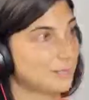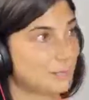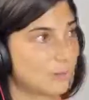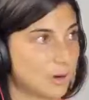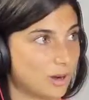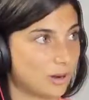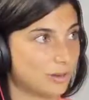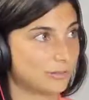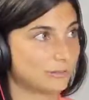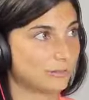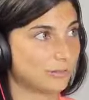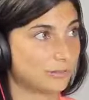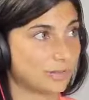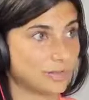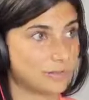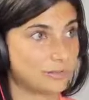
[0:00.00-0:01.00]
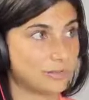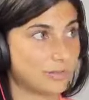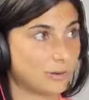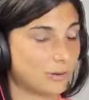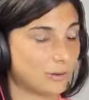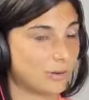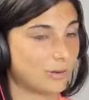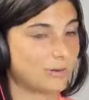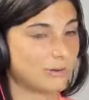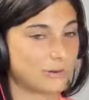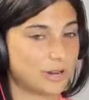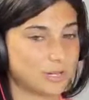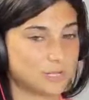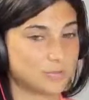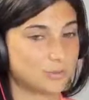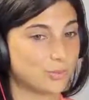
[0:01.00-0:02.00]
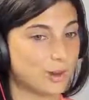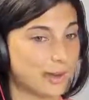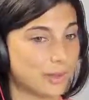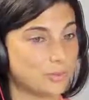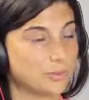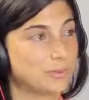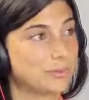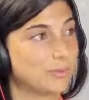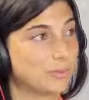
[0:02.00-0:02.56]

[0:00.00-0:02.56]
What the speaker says: raw, fresh from the earth, fresh, ripe,